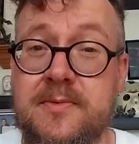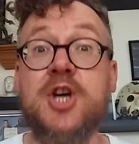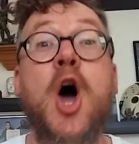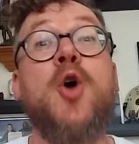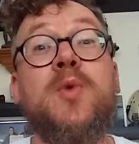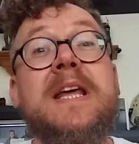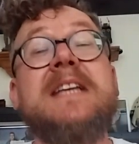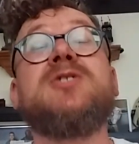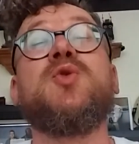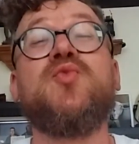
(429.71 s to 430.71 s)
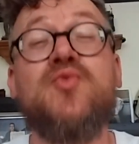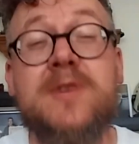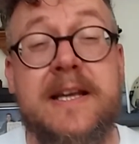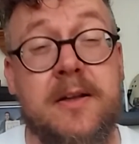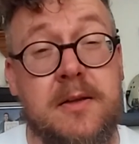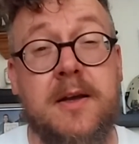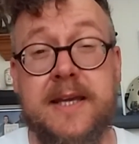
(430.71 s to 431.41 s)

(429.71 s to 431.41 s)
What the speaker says: Tone is the real